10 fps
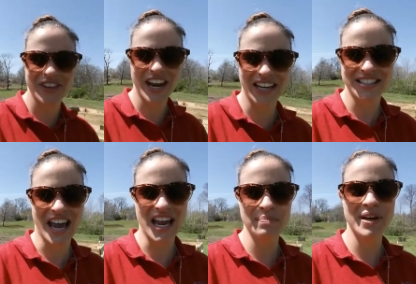the
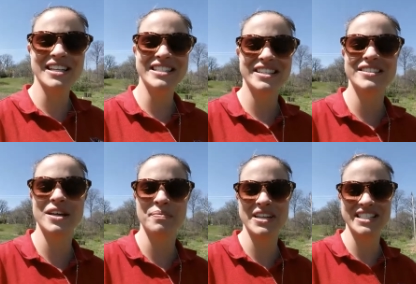next time, but at least
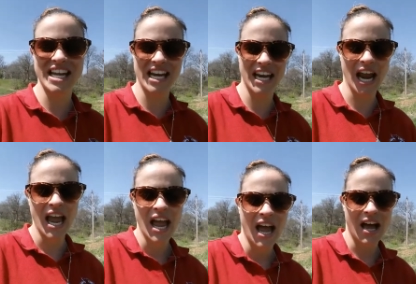there's something
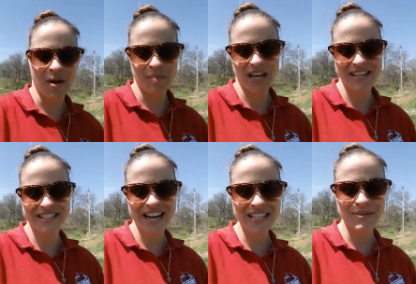standing um,
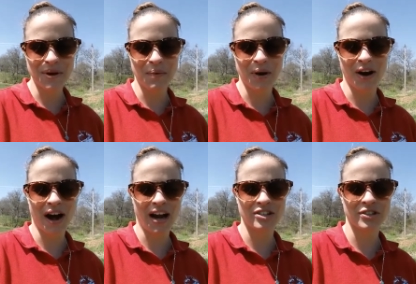because next week we
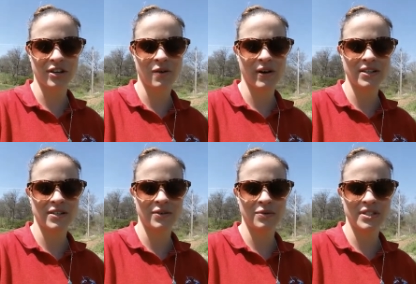are actually
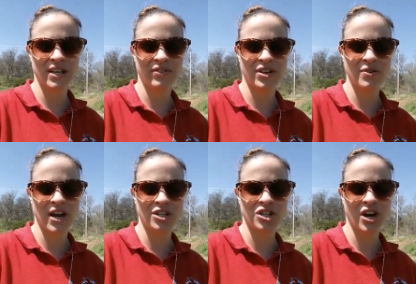going to receive a
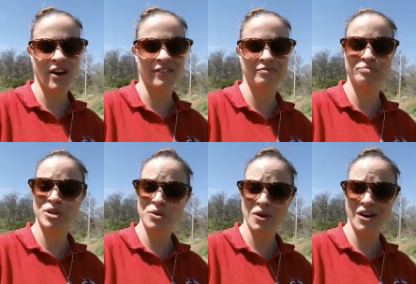donation
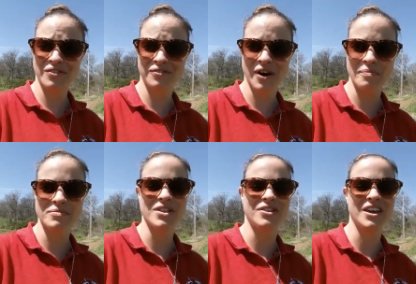of manure
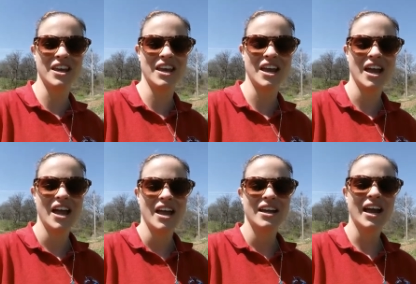from the
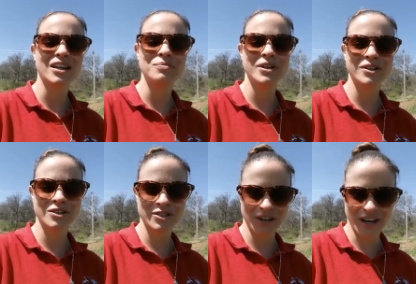Kelly
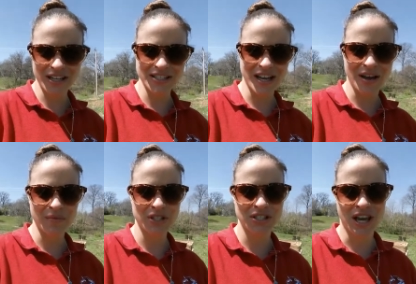Miller Circus,
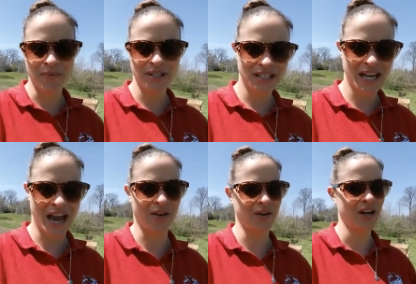um, which is coming to
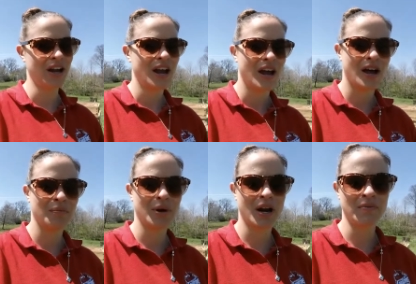town,
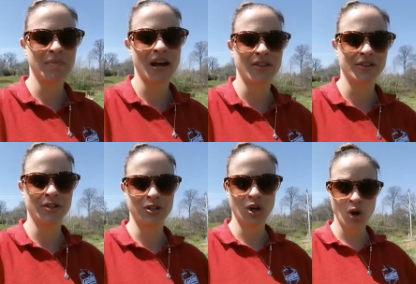um, put on by the
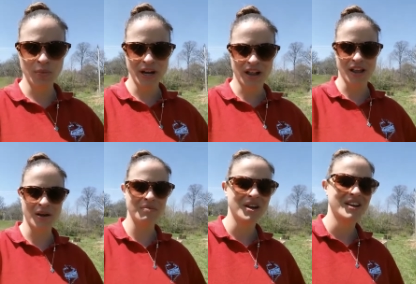Sertoma
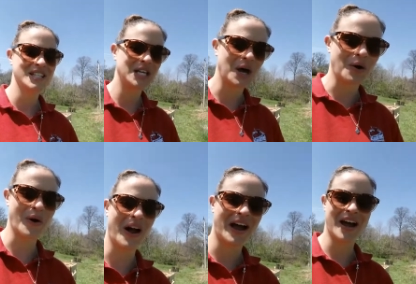Club.
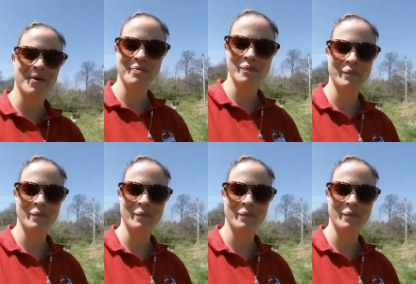So I'm